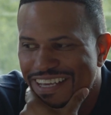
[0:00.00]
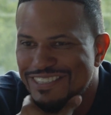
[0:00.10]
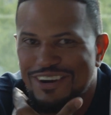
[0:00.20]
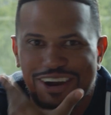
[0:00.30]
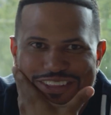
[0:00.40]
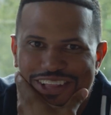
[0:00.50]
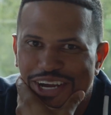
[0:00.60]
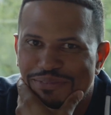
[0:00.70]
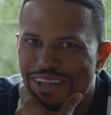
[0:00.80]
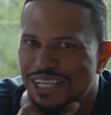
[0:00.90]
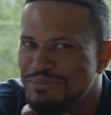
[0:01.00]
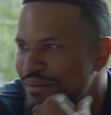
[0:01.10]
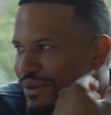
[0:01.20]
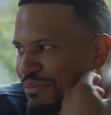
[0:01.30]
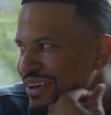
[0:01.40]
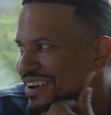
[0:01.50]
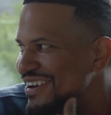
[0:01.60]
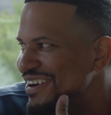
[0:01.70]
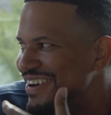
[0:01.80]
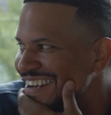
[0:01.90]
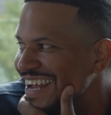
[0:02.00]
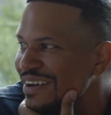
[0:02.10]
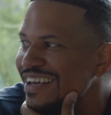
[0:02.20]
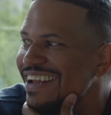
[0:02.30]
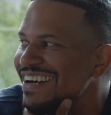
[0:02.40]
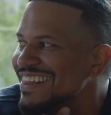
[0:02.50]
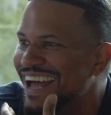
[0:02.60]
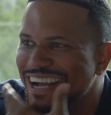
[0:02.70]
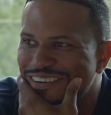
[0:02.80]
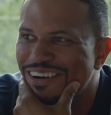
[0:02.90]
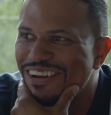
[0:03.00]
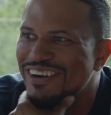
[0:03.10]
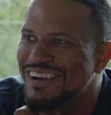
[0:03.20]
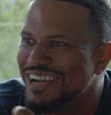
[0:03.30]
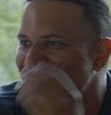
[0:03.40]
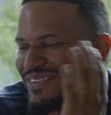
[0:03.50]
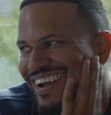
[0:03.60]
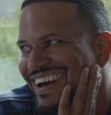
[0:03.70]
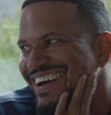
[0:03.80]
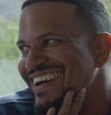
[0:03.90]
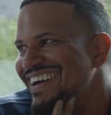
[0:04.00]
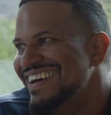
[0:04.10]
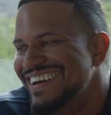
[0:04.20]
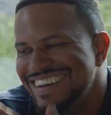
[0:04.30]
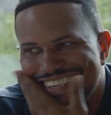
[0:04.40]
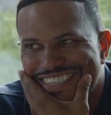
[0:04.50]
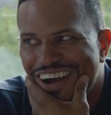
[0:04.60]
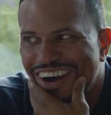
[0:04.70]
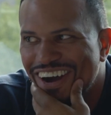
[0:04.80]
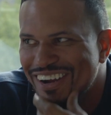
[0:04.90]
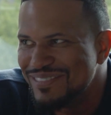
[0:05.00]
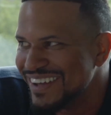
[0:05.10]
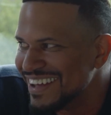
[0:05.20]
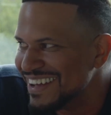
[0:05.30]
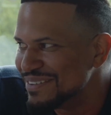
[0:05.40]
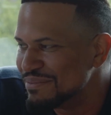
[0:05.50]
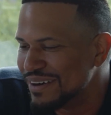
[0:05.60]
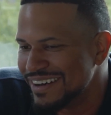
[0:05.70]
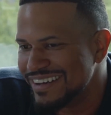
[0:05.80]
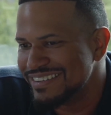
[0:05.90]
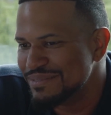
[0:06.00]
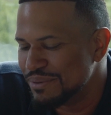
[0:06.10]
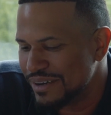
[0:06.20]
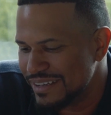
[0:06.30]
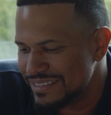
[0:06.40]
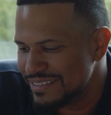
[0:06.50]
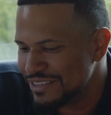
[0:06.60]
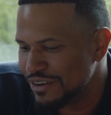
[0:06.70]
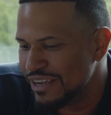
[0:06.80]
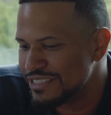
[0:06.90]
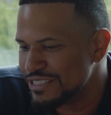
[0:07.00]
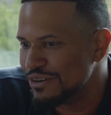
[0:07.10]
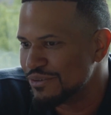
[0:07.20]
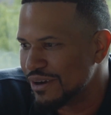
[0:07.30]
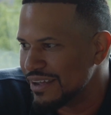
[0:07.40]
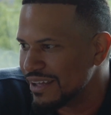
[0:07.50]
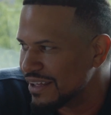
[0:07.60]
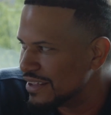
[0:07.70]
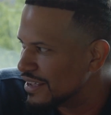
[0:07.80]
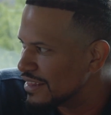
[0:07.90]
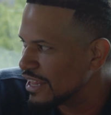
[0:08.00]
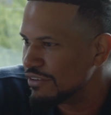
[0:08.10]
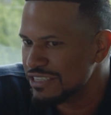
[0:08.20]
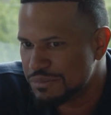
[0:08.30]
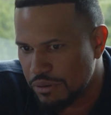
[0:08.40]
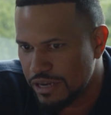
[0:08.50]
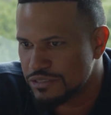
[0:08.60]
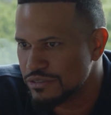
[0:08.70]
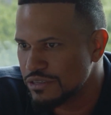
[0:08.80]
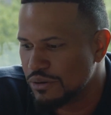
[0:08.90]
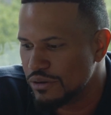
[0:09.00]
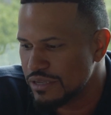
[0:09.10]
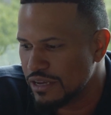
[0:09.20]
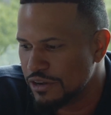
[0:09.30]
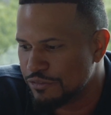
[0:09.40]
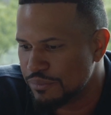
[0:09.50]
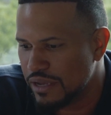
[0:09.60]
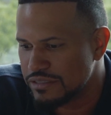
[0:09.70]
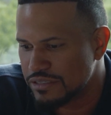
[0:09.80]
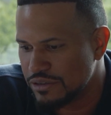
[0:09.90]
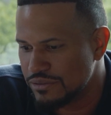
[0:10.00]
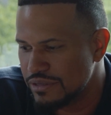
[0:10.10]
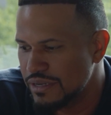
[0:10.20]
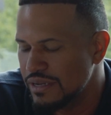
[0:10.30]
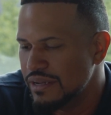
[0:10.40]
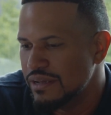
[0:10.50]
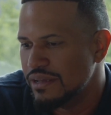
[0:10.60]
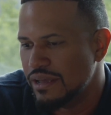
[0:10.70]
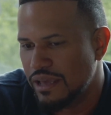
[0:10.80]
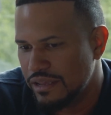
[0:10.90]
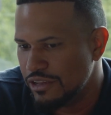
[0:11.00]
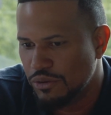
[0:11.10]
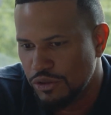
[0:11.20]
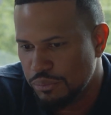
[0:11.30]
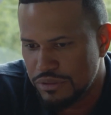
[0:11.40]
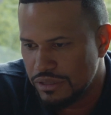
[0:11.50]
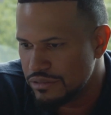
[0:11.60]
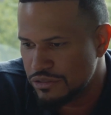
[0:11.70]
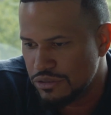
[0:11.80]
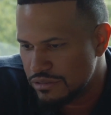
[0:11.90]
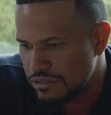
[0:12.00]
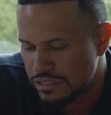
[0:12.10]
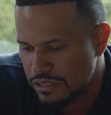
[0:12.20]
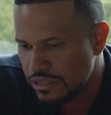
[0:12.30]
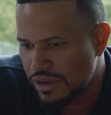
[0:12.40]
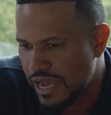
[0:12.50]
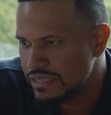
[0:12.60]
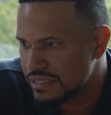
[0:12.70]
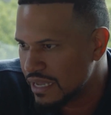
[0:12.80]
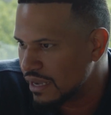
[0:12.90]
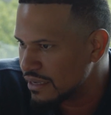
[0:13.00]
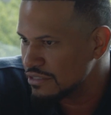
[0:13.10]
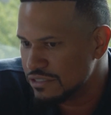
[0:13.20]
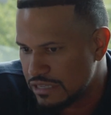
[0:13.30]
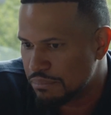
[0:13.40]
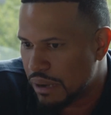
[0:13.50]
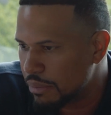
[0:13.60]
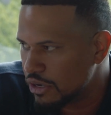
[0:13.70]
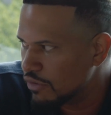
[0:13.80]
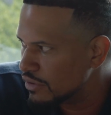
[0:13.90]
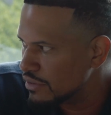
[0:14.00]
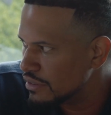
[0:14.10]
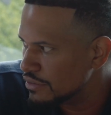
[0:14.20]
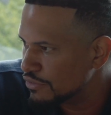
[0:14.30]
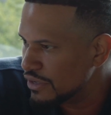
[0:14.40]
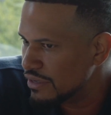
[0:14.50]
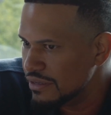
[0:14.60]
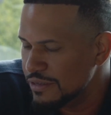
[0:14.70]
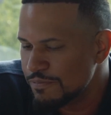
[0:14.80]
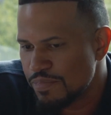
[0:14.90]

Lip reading: It's hard to look at my little baby beard though. It ain't a lot going on here, but it's hard, man. But great show, right? And a lot of inspirational quotes that come from that show. And you do such a little hashtag, you just start popping up in your feed.